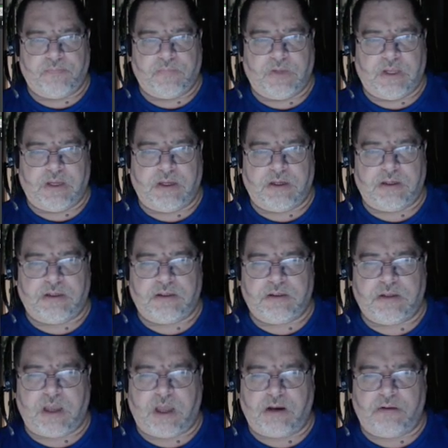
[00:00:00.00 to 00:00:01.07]

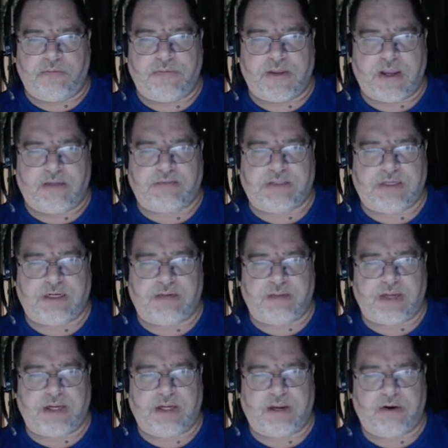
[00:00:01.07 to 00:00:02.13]
And I don't think I've seen
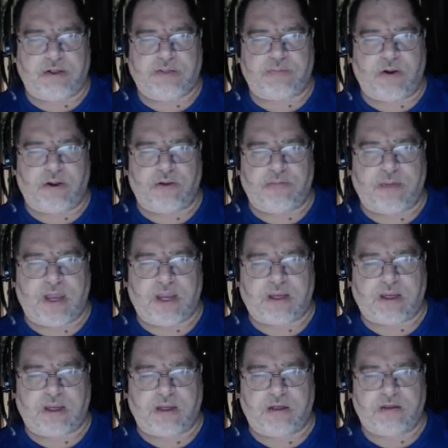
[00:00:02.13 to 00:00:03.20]
anybody carry small of the
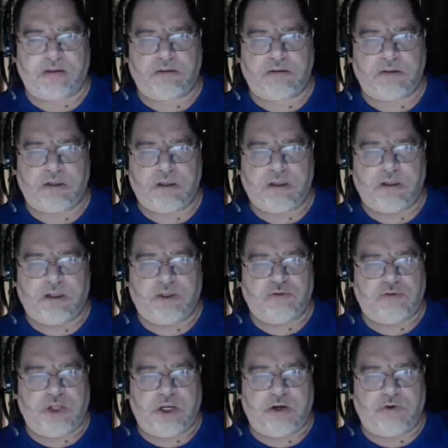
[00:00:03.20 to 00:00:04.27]
back in
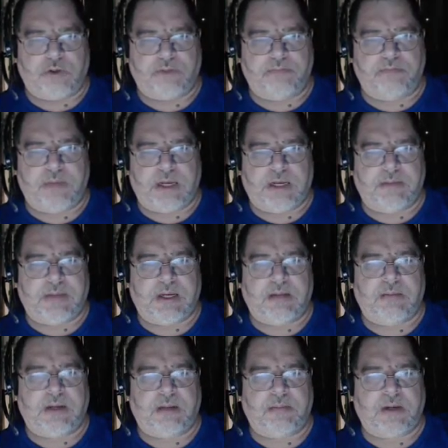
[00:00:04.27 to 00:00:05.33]
years. Many
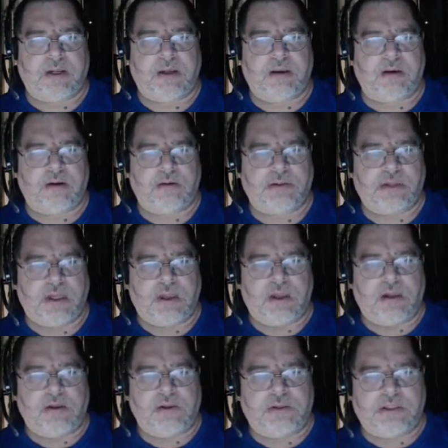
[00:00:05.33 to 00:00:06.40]
years.
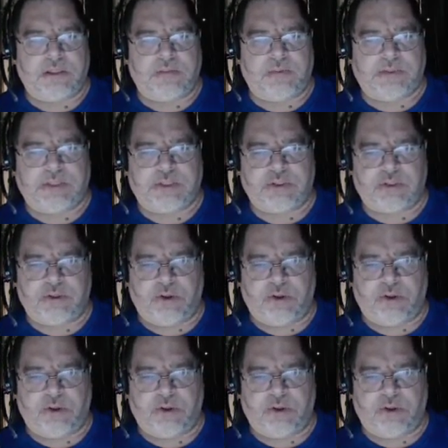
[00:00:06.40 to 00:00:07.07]
You see the position of the